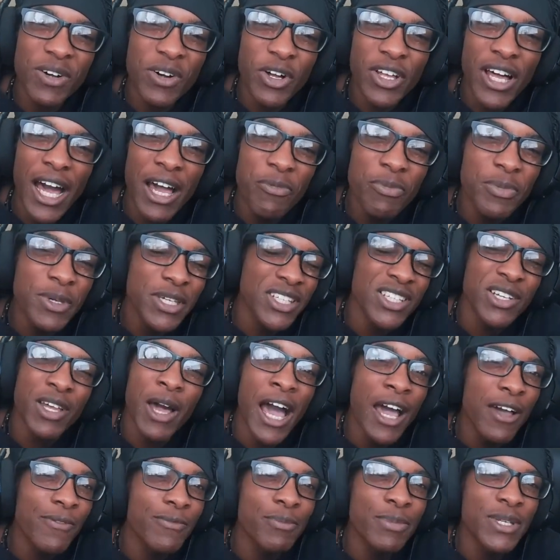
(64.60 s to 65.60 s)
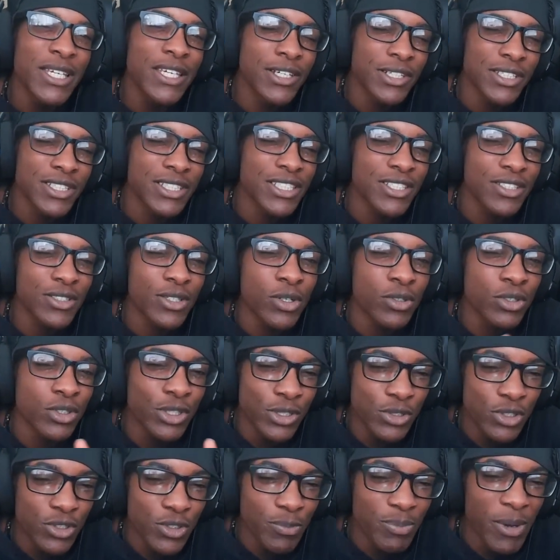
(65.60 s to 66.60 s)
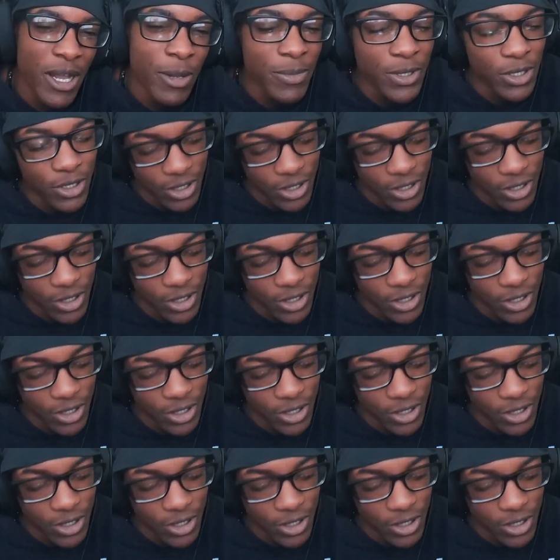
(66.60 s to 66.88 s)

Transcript: I've been I haven't been consistent on YouTube, but I've been